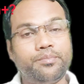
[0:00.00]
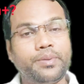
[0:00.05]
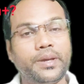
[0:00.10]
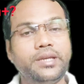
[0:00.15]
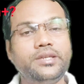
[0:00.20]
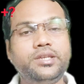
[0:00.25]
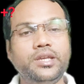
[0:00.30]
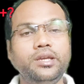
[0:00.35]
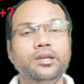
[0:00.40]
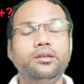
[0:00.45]

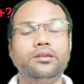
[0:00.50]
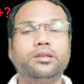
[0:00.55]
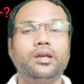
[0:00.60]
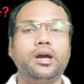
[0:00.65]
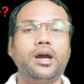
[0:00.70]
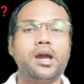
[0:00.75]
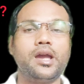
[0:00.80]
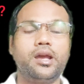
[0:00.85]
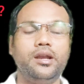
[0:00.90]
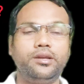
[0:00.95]
facing
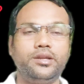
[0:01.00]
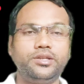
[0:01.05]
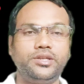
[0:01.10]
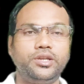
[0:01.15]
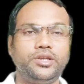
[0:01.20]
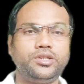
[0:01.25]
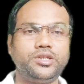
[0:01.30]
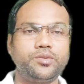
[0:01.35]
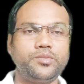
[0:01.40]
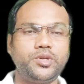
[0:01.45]
the IELTS
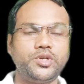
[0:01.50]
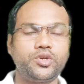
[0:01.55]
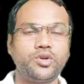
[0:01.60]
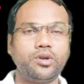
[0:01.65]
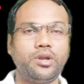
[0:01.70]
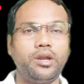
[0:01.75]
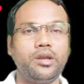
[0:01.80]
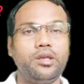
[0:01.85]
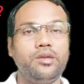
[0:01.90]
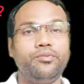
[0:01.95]

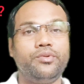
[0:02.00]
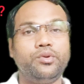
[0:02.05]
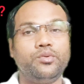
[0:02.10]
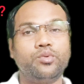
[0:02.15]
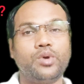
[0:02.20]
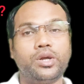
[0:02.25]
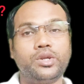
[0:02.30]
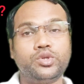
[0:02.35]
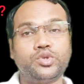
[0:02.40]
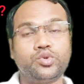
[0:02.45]
examination, and if you
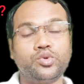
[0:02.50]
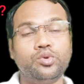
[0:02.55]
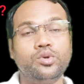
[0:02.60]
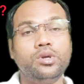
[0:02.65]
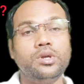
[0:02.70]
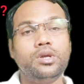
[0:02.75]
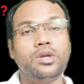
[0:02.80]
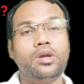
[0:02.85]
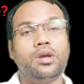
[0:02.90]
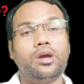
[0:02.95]
want to
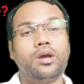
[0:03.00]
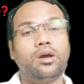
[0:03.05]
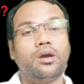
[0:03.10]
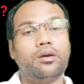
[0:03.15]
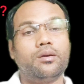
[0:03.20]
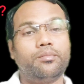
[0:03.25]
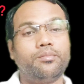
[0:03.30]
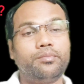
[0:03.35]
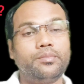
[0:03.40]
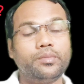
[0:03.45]

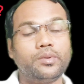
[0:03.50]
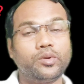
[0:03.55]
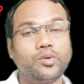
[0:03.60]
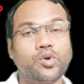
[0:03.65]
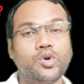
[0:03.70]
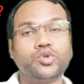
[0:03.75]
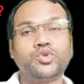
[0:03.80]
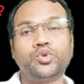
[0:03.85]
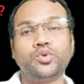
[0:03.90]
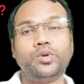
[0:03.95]

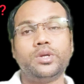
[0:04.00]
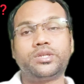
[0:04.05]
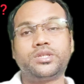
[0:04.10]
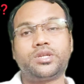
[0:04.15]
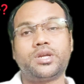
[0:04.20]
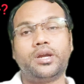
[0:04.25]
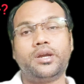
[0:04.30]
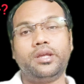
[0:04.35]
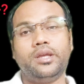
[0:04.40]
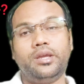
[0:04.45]
go through a
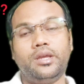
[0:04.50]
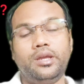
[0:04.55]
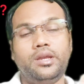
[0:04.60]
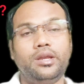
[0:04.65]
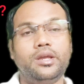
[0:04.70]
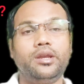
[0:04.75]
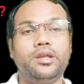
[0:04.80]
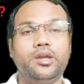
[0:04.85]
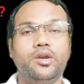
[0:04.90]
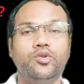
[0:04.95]
study
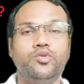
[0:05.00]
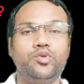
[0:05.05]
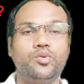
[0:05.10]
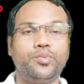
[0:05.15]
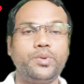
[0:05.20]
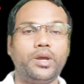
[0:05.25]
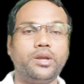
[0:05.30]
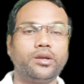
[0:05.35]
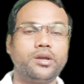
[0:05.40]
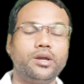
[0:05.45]
in any
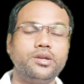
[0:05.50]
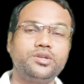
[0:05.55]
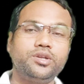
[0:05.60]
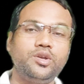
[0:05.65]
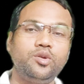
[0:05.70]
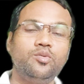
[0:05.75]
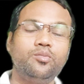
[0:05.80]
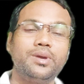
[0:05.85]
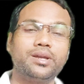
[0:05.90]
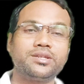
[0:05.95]
European
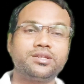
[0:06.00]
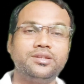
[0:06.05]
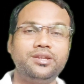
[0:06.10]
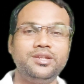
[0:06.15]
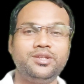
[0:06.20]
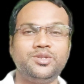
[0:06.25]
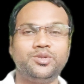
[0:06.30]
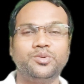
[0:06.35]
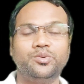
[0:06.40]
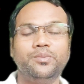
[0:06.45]
country, you must
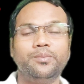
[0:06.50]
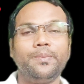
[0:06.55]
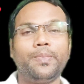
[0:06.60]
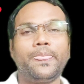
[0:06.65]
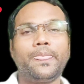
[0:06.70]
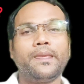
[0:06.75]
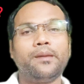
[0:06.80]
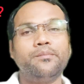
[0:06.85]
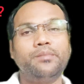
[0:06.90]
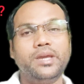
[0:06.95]
need to
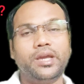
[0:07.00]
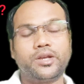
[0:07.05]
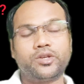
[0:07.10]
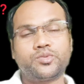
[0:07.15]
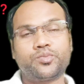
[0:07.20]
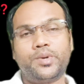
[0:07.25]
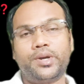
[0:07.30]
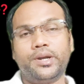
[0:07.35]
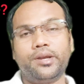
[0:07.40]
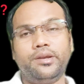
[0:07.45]
be
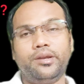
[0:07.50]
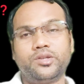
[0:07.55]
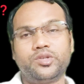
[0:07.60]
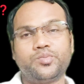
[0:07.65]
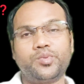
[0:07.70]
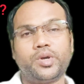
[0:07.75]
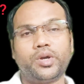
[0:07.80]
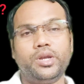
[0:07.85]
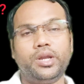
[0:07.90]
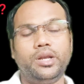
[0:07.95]
expert in
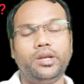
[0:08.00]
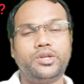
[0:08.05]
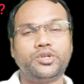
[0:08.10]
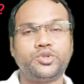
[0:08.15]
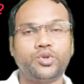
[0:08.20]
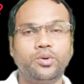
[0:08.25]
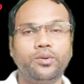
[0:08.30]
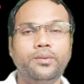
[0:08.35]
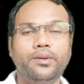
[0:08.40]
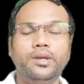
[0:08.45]
spoken
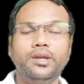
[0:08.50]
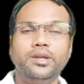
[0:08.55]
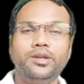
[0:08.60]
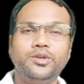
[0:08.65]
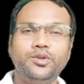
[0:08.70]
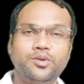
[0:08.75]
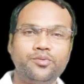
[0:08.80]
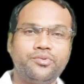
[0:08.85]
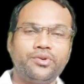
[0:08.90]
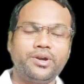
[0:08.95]
English. So
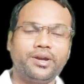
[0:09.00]
don't